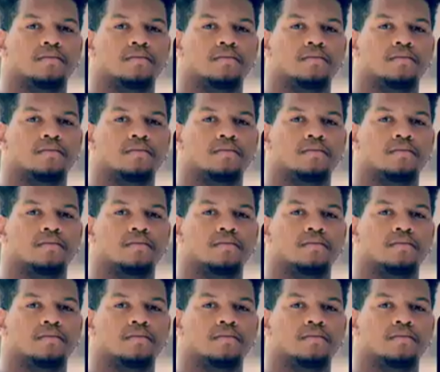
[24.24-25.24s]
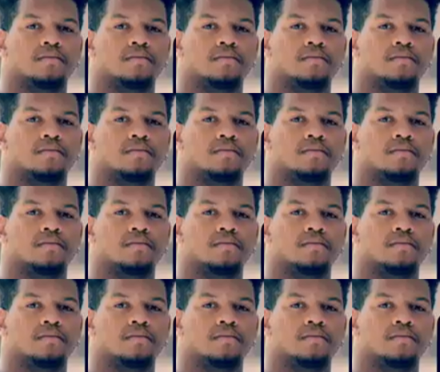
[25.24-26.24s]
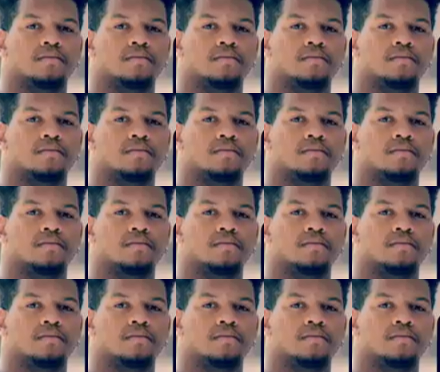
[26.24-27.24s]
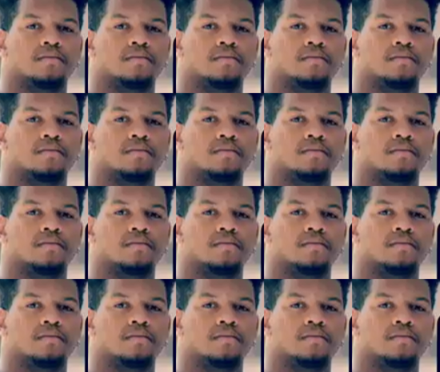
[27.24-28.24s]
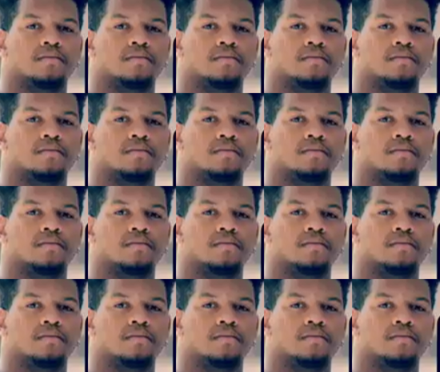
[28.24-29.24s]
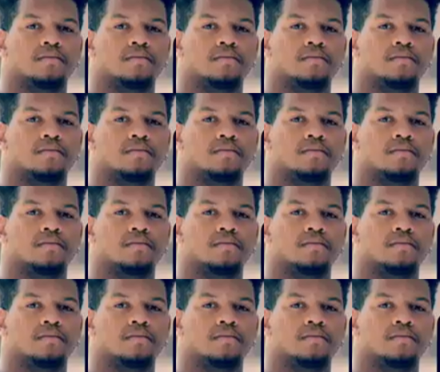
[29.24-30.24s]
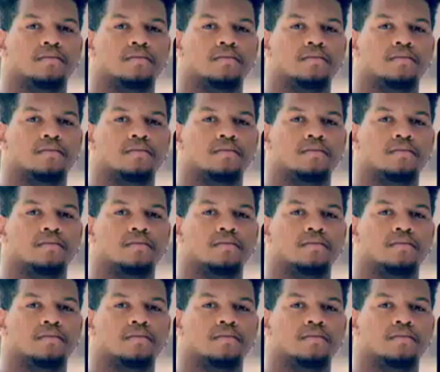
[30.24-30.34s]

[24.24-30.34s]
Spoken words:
[no speech]